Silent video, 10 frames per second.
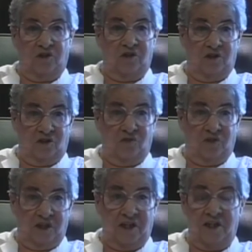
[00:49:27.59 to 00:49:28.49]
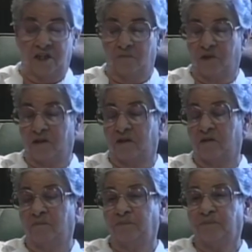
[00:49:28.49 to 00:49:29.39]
You know, they needed him there.